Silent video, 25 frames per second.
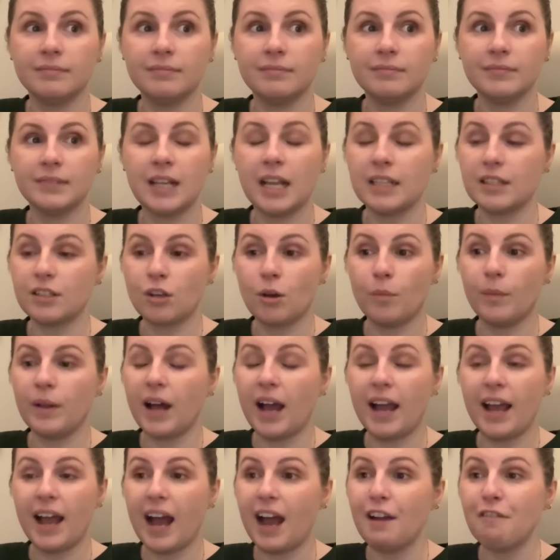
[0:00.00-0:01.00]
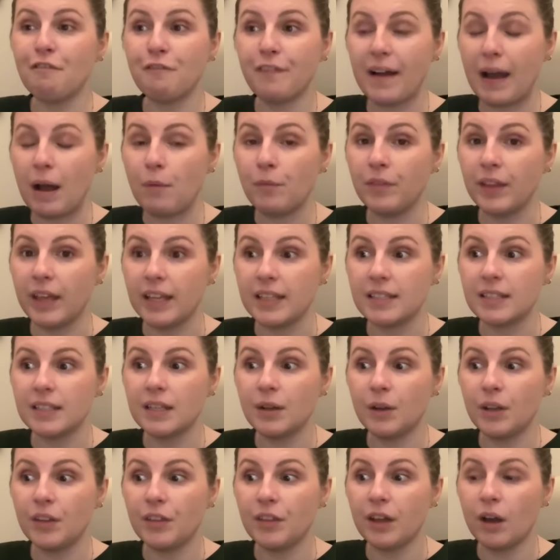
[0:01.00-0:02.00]
It's I found this
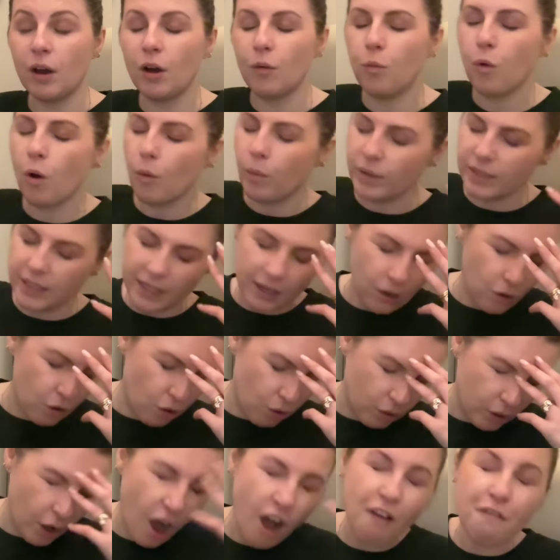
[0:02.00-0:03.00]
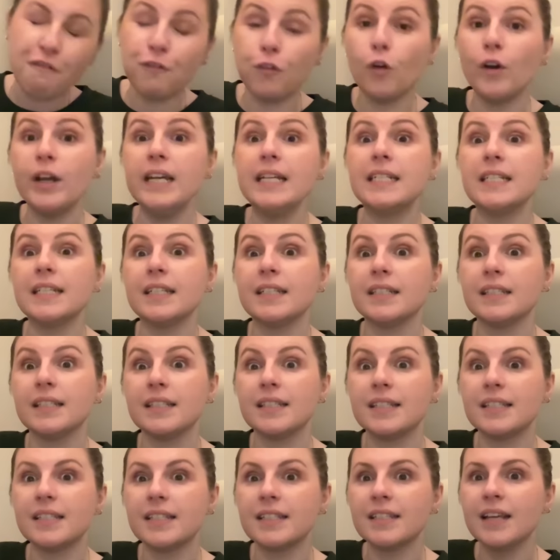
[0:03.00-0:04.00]
in, what was it called?
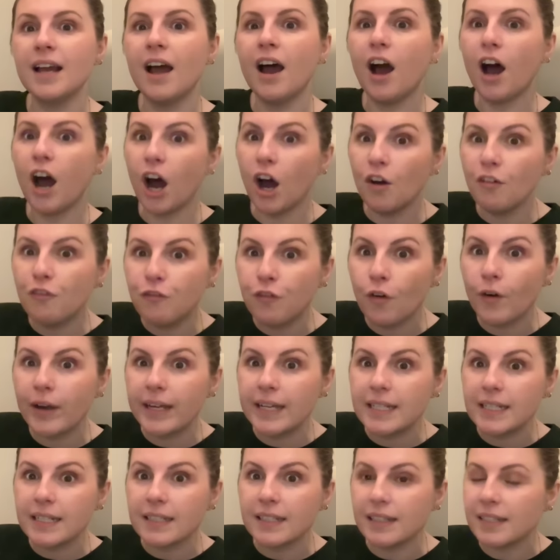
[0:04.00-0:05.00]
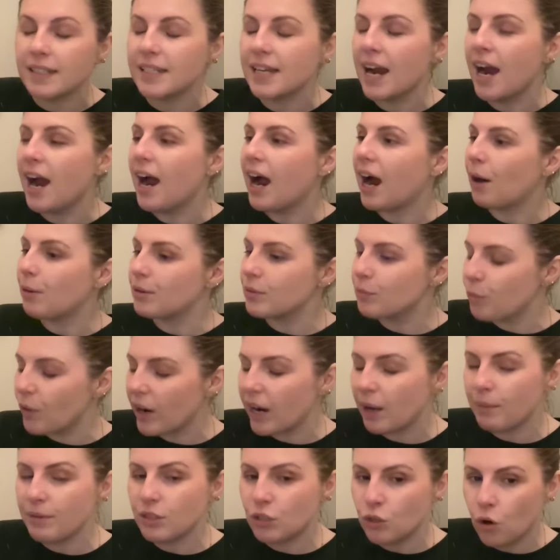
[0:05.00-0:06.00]
Avoidant. When
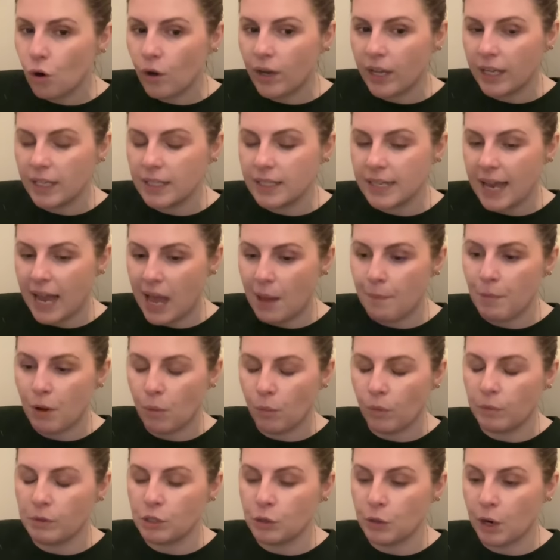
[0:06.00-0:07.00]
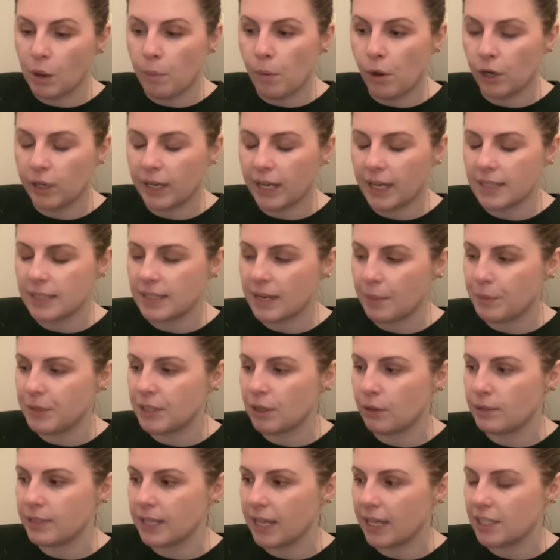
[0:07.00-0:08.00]
I was talking to Emma, and we were doing our podcast
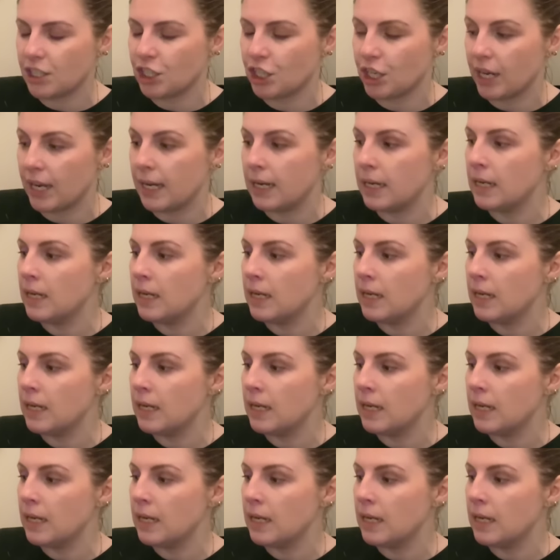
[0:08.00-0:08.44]
episodes last year,